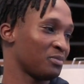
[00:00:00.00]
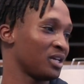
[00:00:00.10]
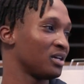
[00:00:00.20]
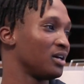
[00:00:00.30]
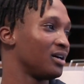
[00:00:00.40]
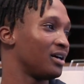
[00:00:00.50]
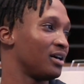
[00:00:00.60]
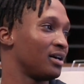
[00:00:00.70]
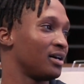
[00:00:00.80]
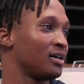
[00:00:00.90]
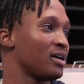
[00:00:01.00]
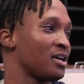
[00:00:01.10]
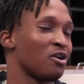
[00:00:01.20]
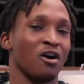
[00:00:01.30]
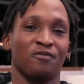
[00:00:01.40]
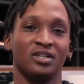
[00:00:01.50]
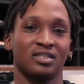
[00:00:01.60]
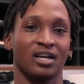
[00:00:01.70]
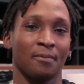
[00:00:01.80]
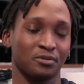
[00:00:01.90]
me an office
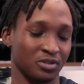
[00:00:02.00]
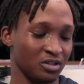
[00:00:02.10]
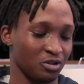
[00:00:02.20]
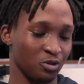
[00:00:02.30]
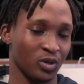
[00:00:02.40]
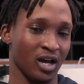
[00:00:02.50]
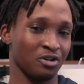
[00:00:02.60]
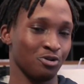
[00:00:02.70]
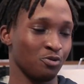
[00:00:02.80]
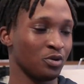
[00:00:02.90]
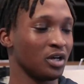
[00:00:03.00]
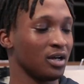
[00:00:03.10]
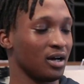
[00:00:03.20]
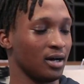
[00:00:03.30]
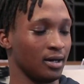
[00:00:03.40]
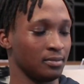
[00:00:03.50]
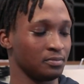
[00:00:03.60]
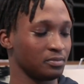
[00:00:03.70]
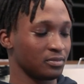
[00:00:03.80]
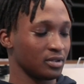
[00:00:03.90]
and the opportunity to do what I do.
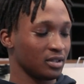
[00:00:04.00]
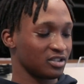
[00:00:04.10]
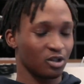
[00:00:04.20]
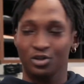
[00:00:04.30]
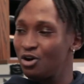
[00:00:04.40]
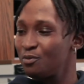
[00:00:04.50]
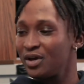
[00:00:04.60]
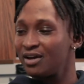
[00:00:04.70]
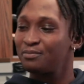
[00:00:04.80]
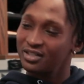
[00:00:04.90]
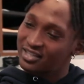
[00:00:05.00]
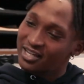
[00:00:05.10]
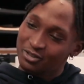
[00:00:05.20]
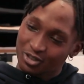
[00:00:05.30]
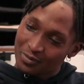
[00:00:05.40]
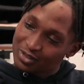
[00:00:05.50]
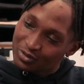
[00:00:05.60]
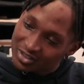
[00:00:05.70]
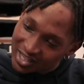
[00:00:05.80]
So no, man, but thank you so much for your